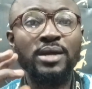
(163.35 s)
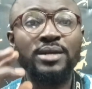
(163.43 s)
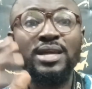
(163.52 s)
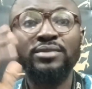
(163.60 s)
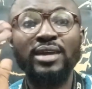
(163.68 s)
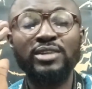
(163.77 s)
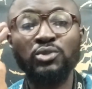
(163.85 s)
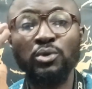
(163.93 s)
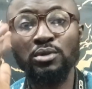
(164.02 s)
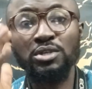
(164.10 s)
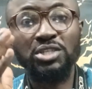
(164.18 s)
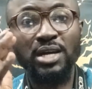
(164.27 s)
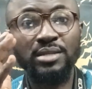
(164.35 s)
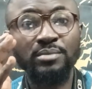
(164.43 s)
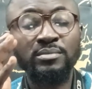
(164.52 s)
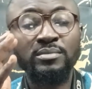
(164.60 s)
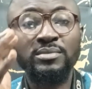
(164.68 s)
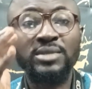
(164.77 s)
the
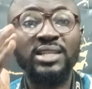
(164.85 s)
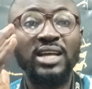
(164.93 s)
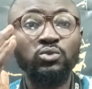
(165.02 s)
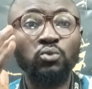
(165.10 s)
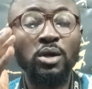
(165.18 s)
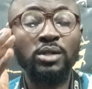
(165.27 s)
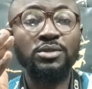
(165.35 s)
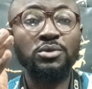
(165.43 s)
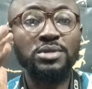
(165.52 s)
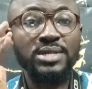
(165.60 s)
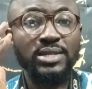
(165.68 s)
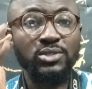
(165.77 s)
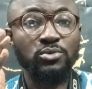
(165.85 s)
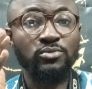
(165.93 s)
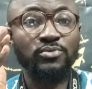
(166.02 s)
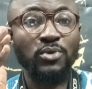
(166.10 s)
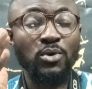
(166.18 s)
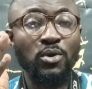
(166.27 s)
resolution that as well you need to
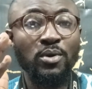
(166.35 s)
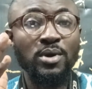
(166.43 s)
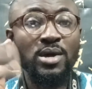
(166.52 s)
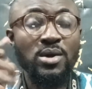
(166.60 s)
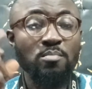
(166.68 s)
follow,